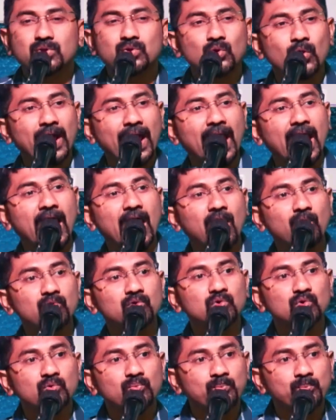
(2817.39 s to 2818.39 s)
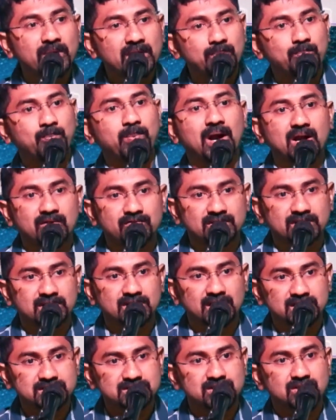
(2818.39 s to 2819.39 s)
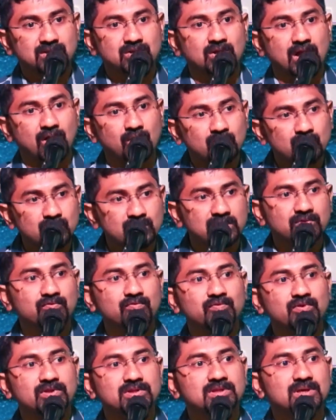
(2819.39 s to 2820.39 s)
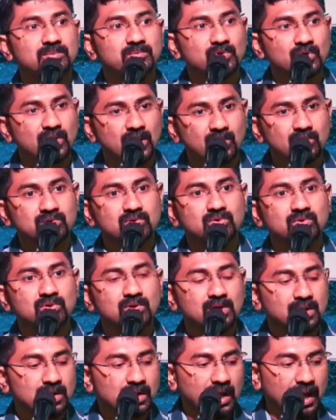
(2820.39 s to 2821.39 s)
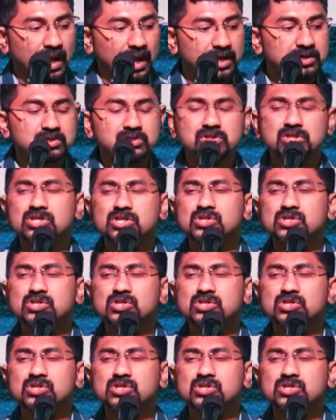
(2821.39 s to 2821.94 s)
you have to be part of the culture you have to live with them you have to and